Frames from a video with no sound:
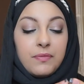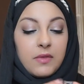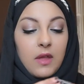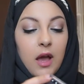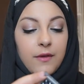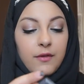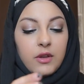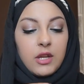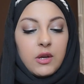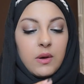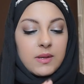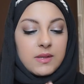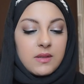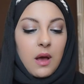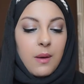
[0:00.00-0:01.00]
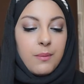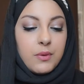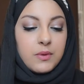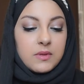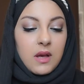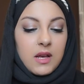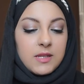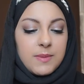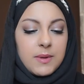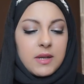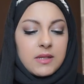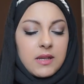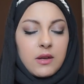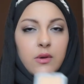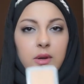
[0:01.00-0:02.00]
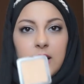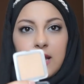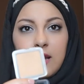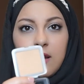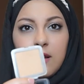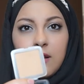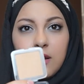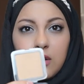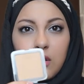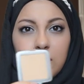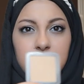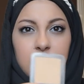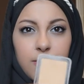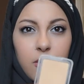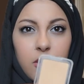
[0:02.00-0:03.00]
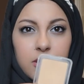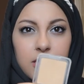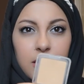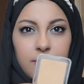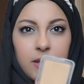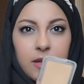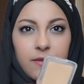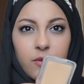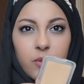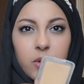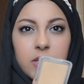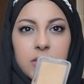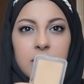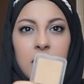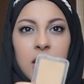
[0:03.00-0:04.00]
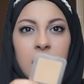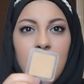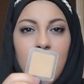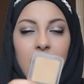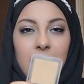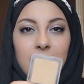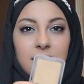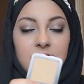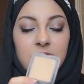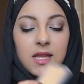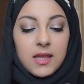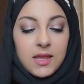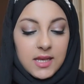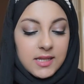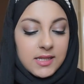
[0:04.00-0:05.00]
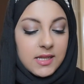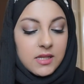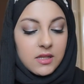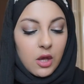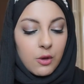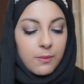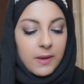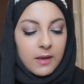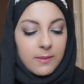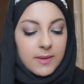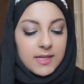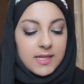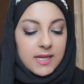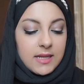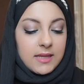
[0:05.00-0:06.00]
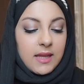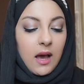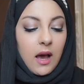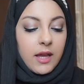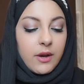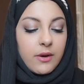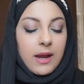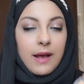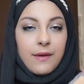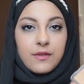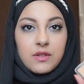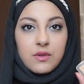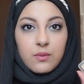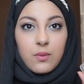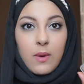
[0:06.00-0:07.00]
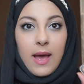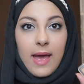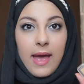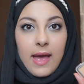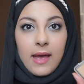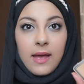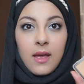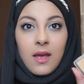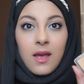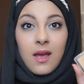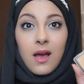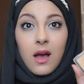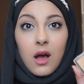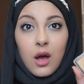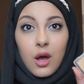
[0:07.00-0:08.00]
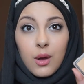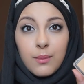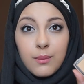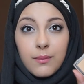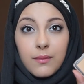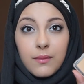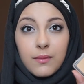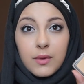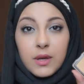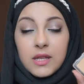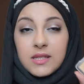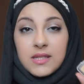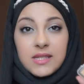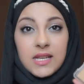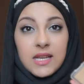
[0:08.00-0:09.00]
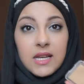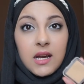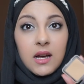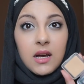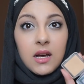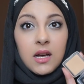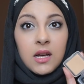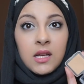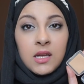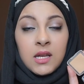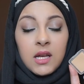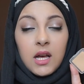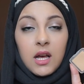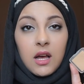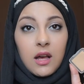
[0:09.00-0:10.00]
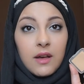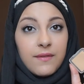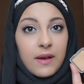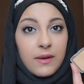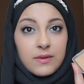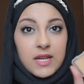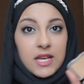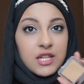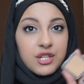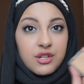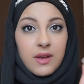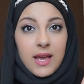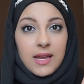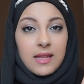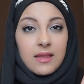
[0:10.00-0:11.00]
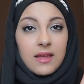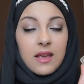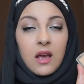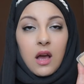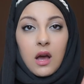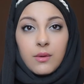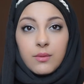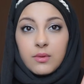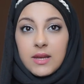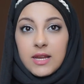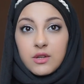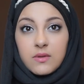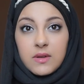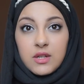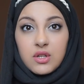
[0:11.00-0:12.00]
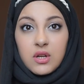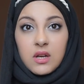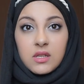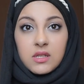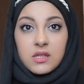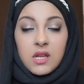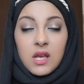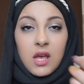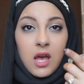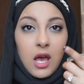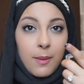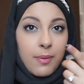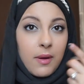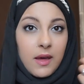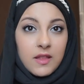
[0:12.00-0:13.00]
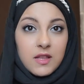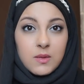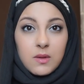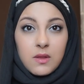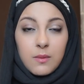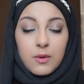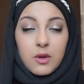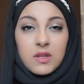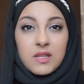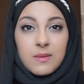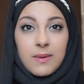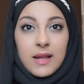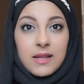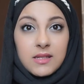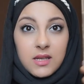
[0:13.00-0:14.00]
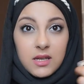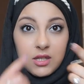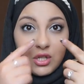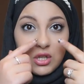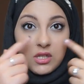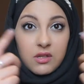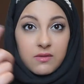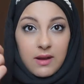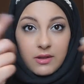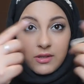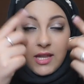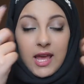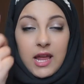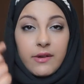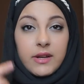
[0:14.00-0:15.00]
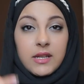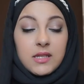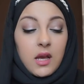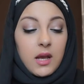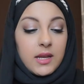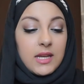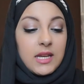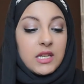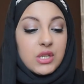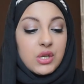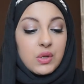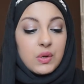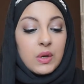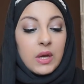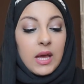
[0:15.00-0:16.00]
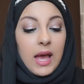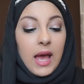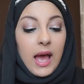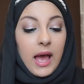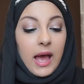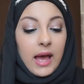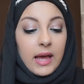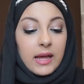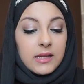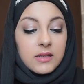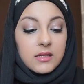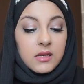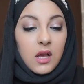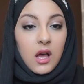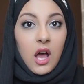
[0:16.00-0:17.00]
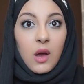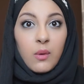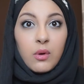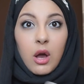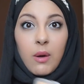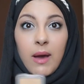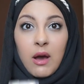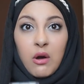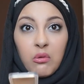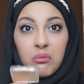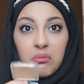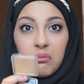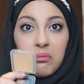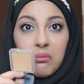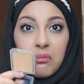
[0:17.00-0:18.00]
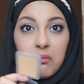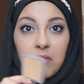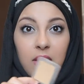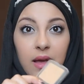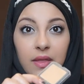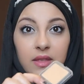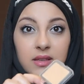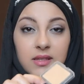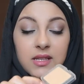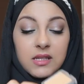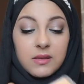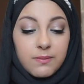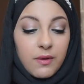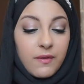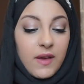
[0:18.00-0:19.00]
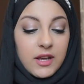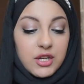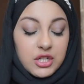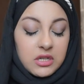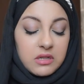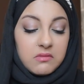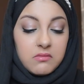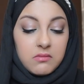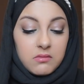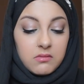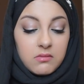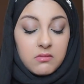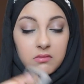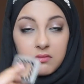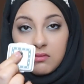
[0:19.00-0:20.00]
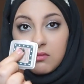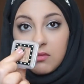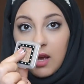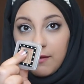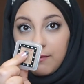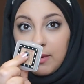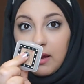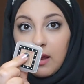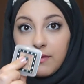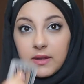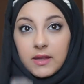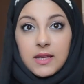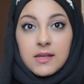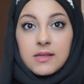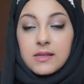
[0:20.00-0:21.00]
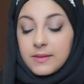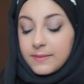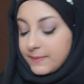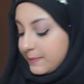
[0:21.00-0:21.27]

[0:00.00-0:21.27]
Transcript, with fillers: I've only got a sample size because I got it in a glossy box, I believe it was. And this is so pigmented that I don't have to wear concealer, foundation or anything. I will literally just apply this with a beauty blender just around the areas that I need to, and I will go out. And this is perfection. I've been loving this.